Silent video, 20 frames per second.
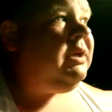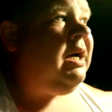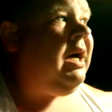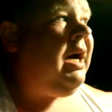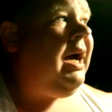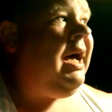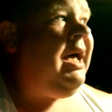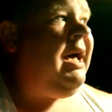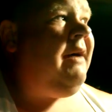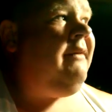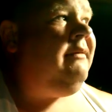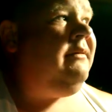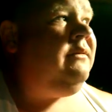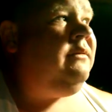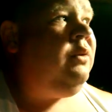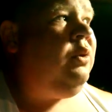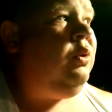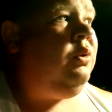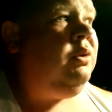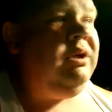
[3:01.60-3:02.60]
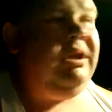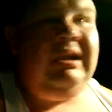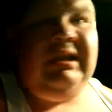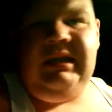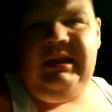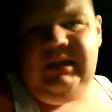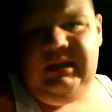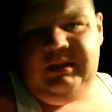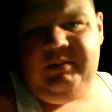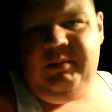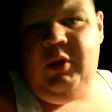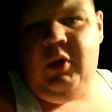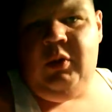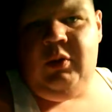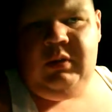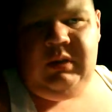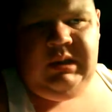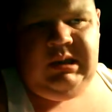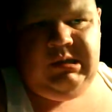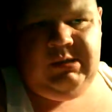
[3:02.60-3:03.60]
I haven't only
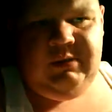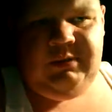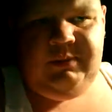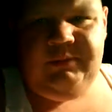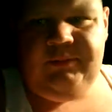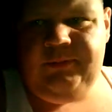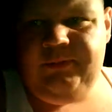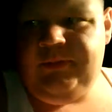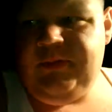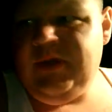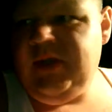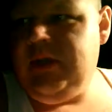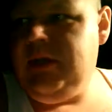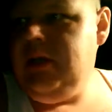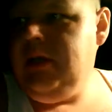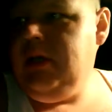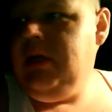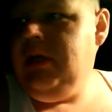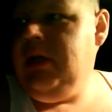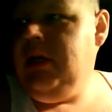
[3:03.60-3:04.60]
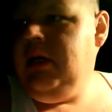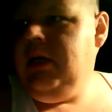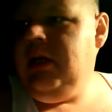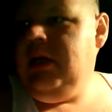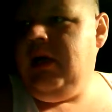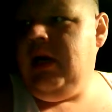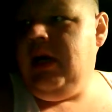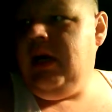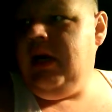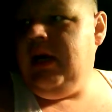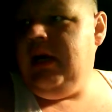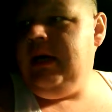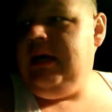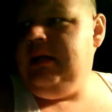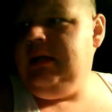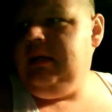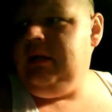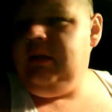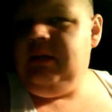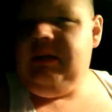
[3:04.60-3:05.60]
smoked.
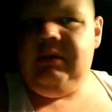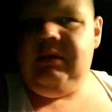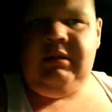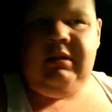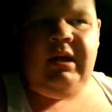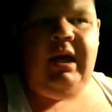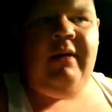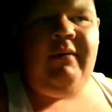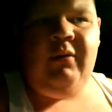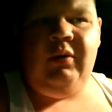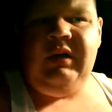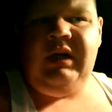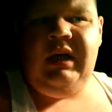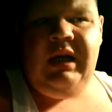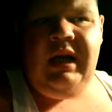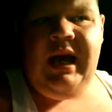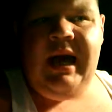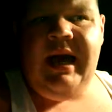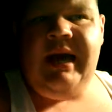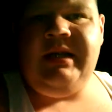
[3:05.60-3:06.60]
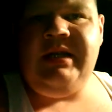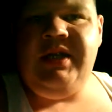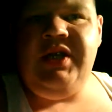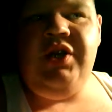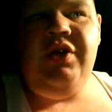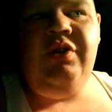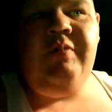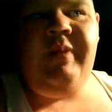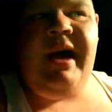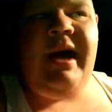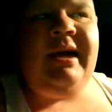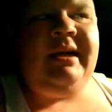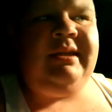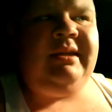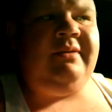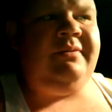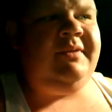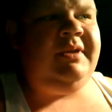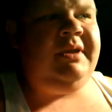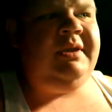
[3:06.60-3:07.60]
I've only had 2
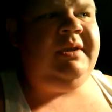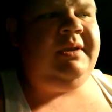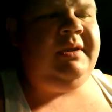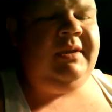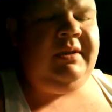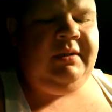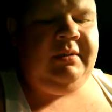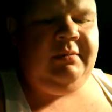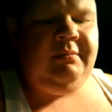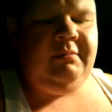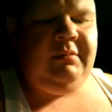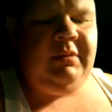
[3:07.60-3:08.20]
bags of this.